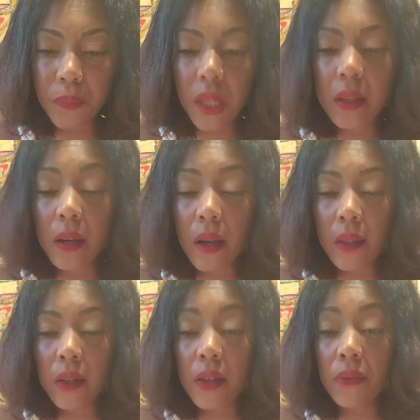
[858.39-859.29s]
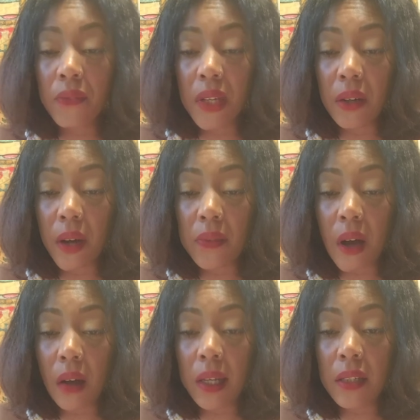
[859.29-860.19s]
There's a fear of
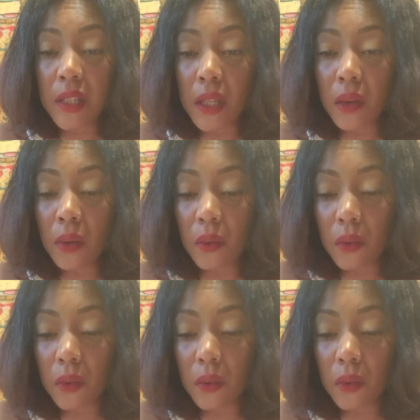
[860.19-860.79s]
talking to you.